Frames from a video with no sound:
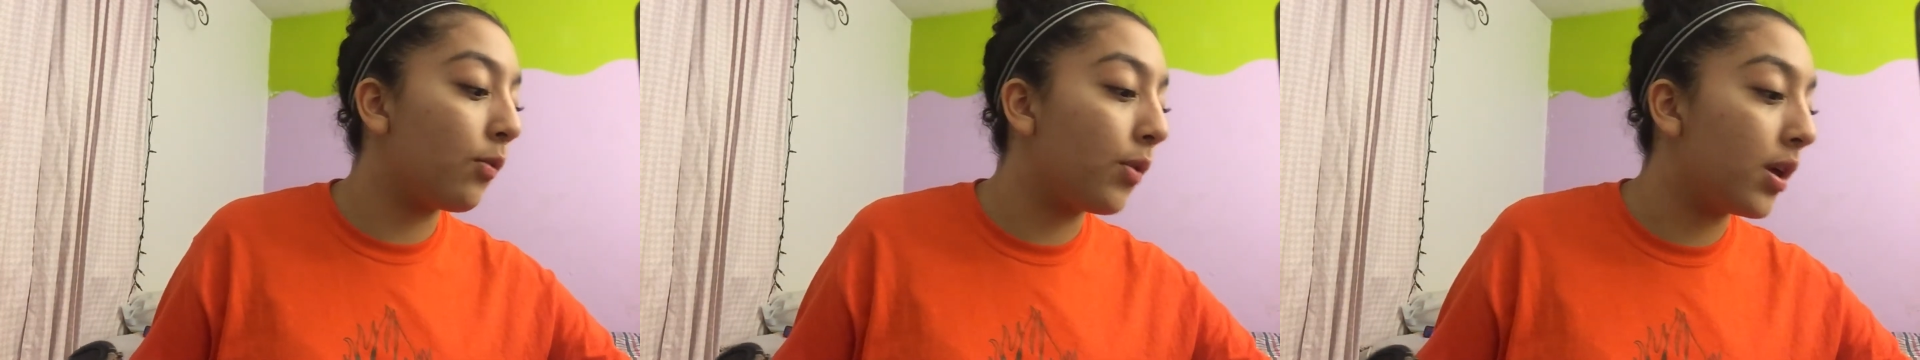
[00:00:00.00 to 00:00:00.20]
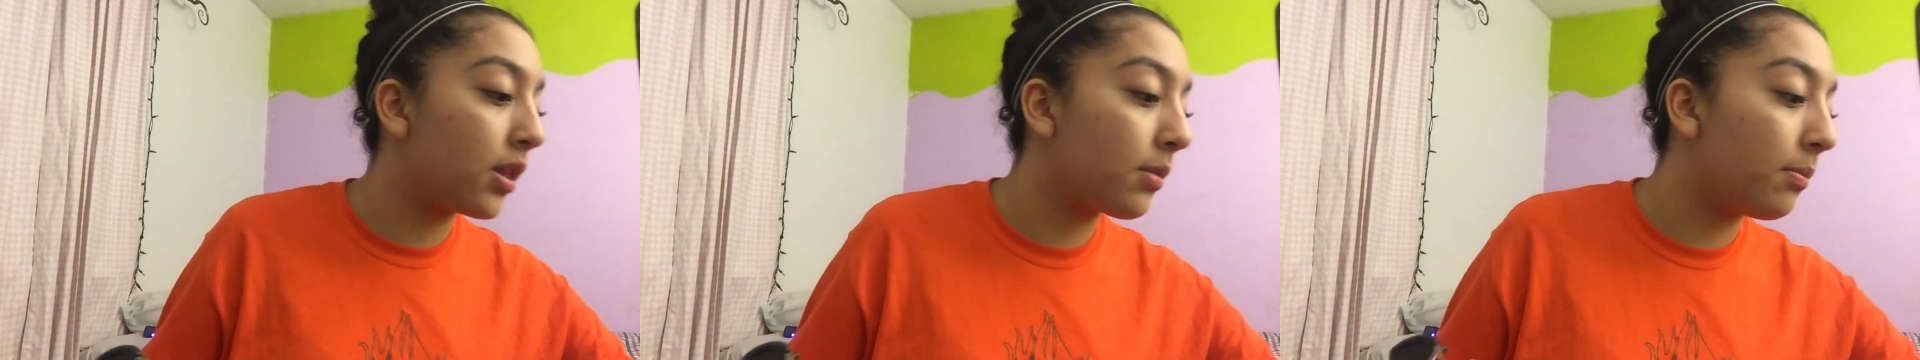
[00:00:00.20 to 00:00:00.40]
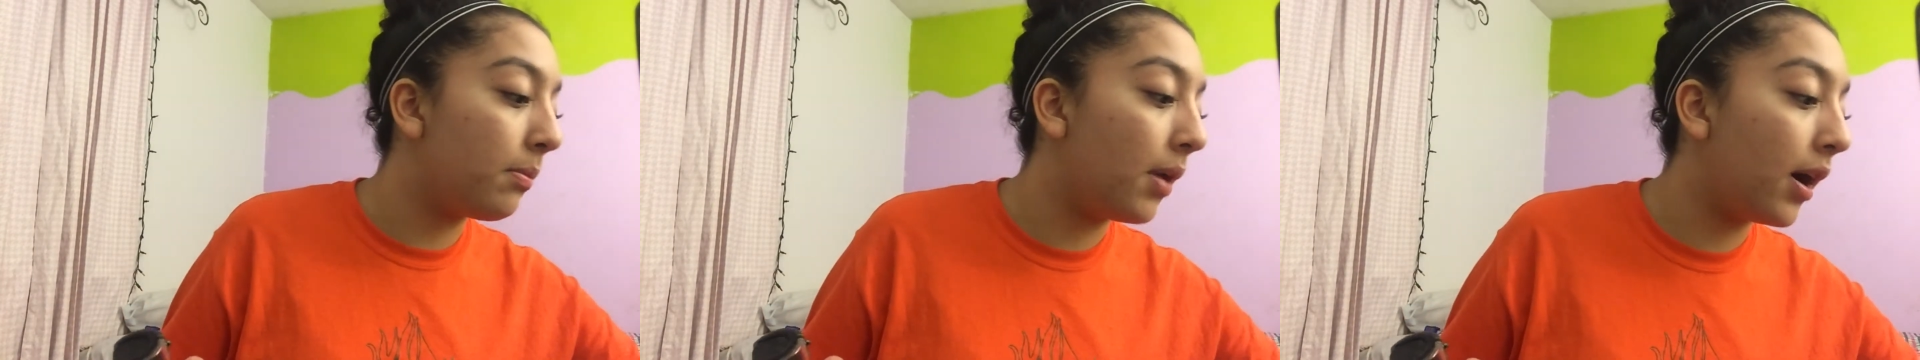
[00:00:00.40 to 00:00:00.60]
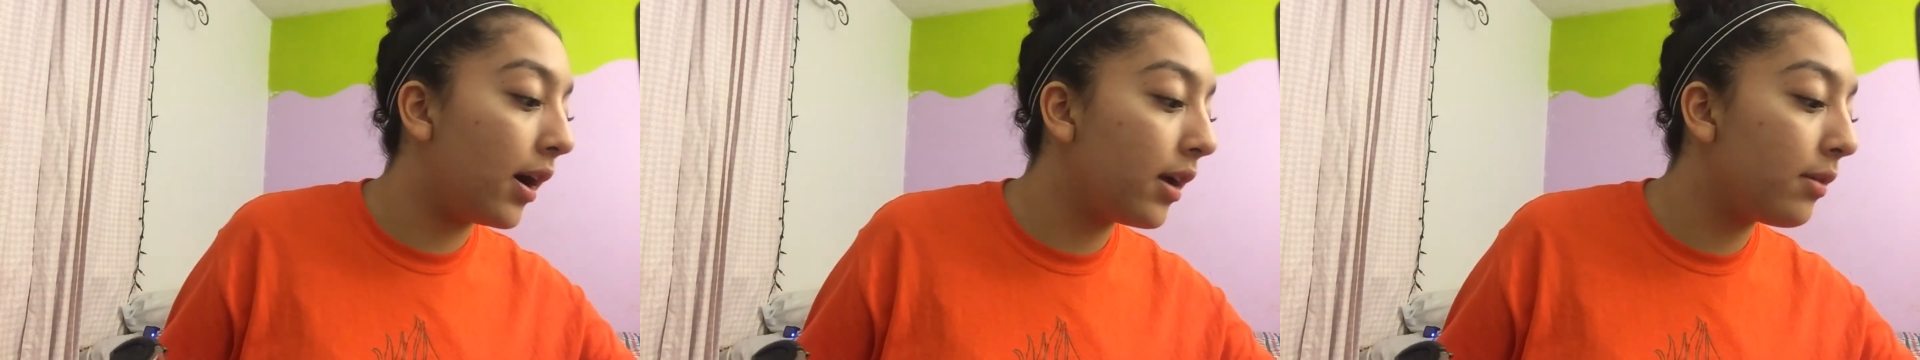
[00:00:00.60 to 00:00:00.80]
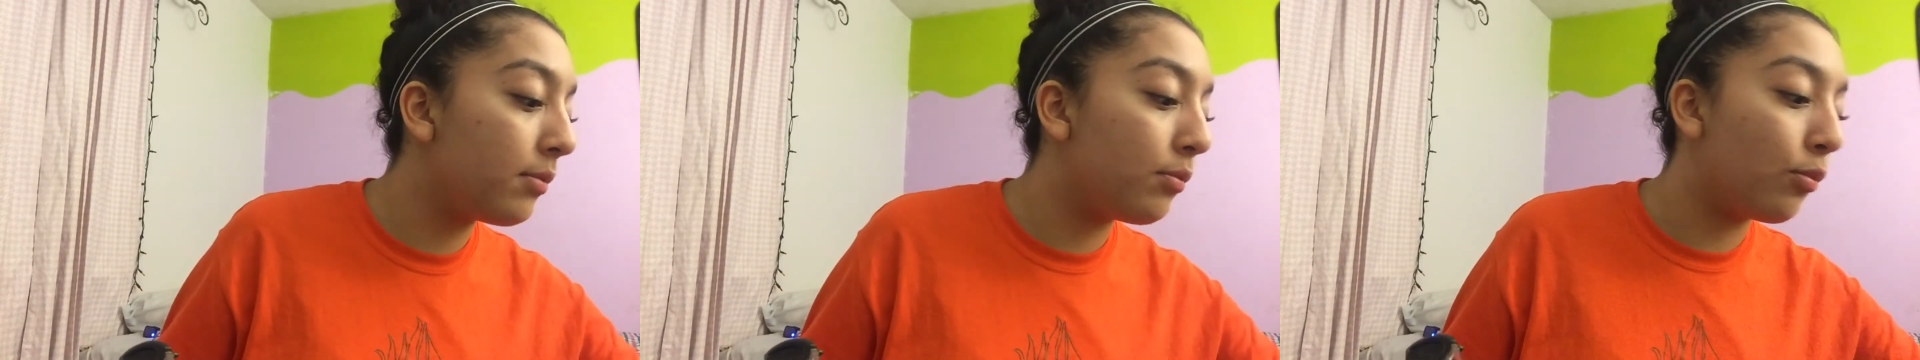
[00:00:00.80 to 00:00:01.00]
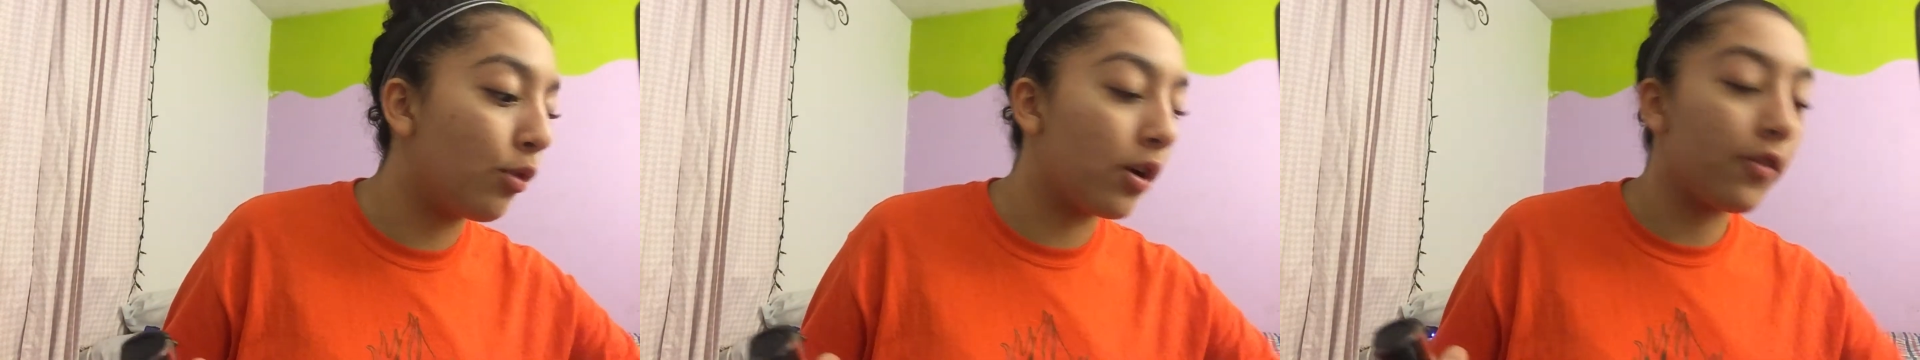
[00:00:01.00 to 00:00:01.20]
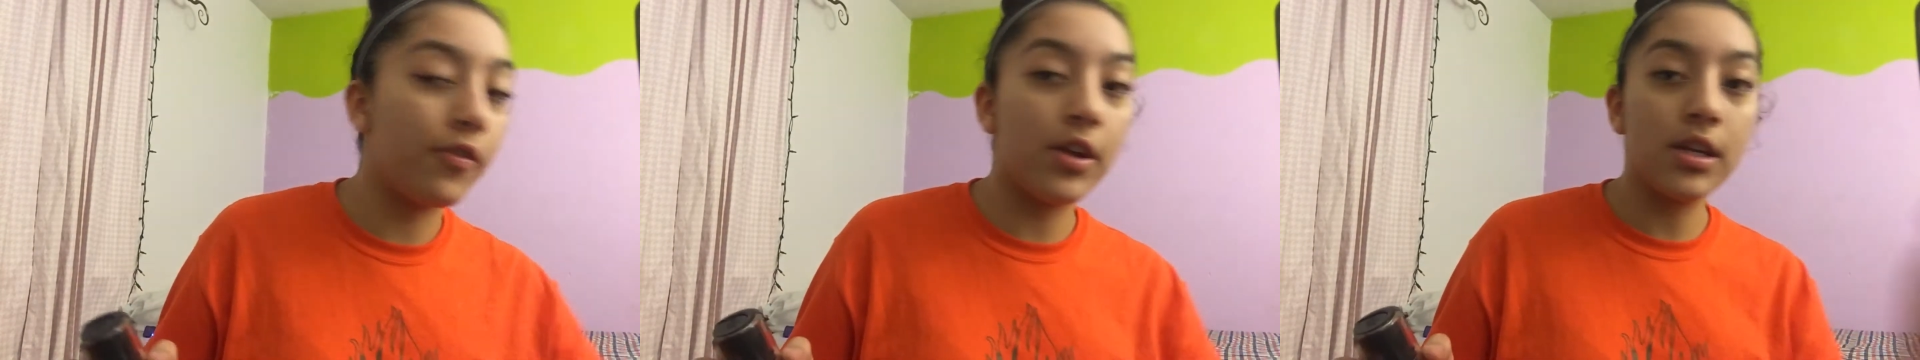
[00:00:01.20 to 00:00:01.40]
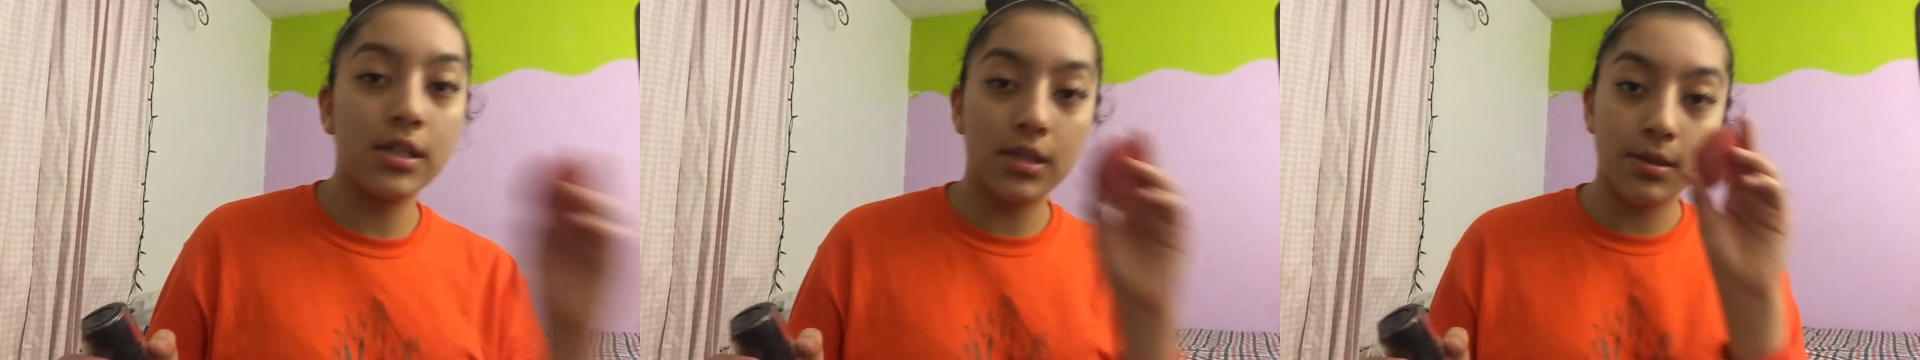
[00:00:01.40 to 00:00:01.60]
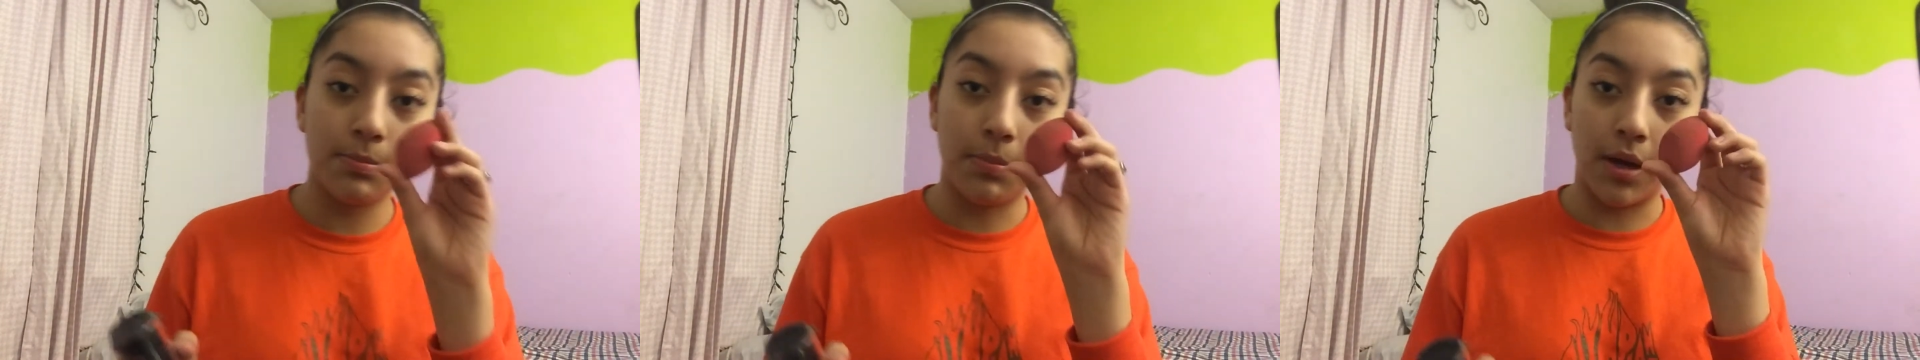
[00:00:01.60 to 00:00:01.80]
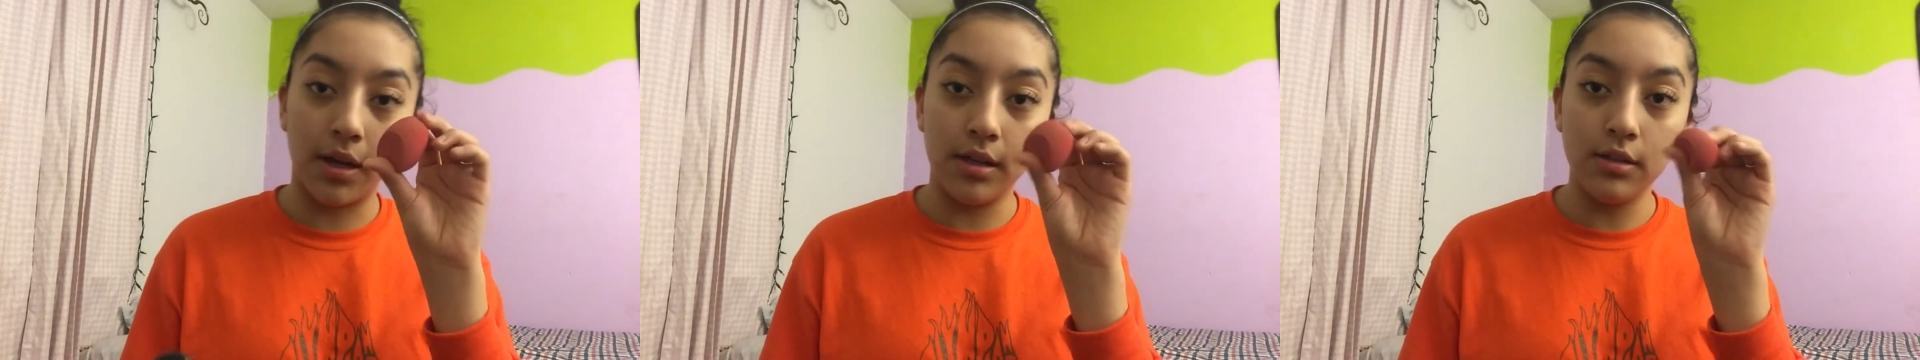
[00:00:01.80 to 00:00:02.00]
with my Morphe
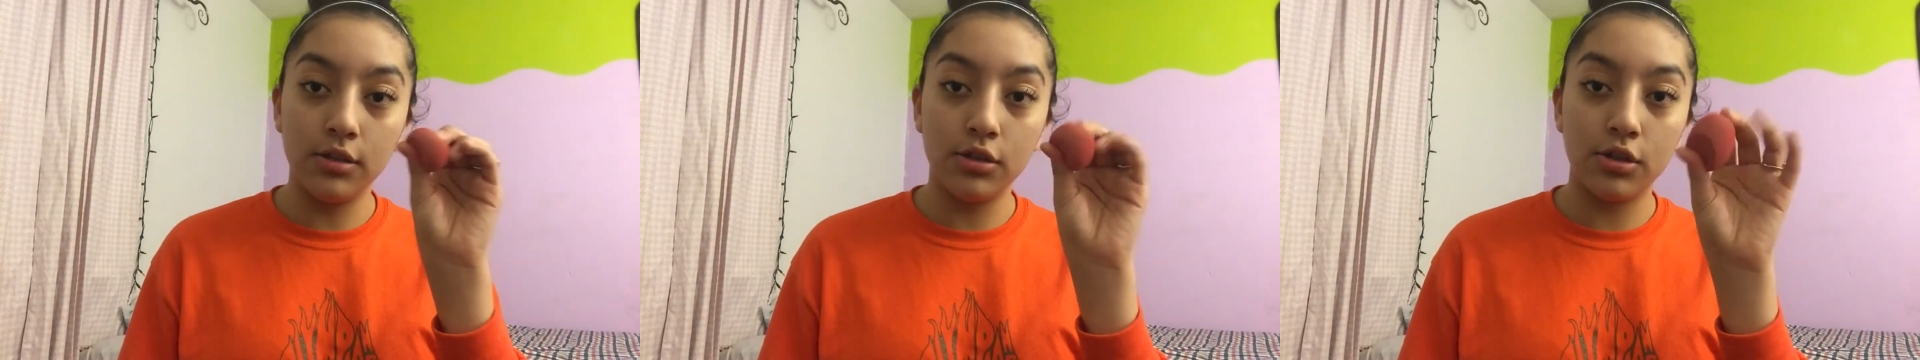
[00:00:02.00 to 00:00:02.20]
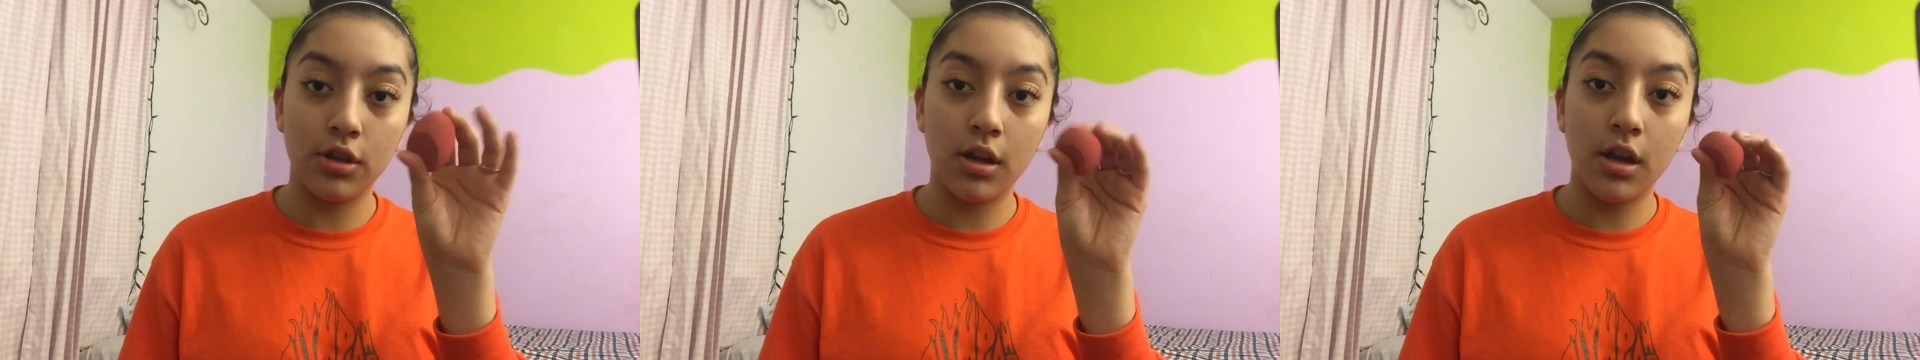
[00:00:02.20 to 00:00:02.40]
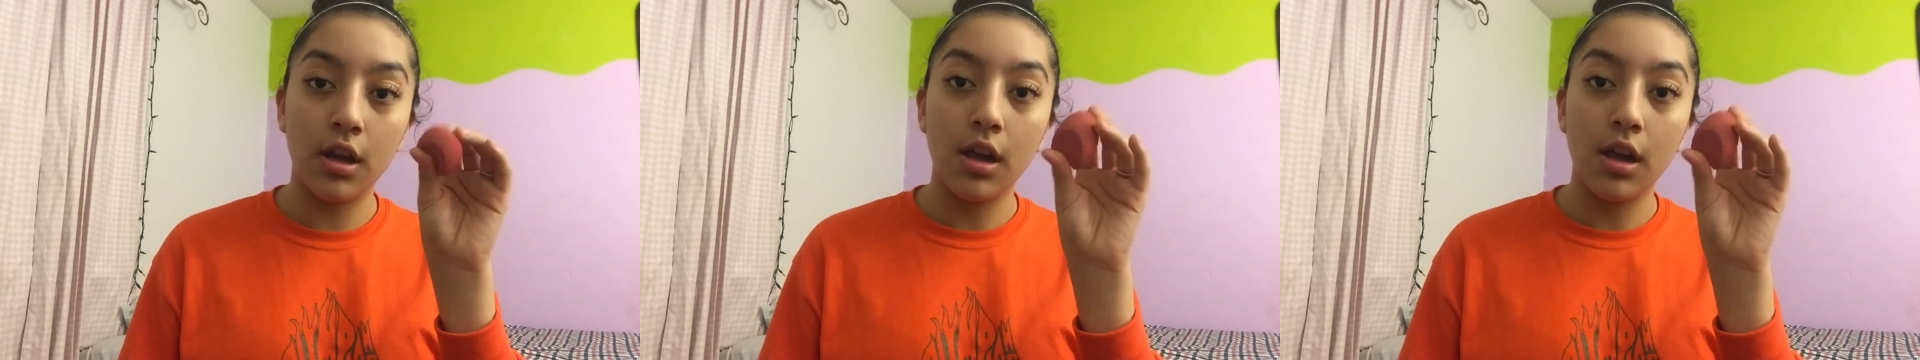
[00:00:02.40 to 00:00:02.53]
sponge.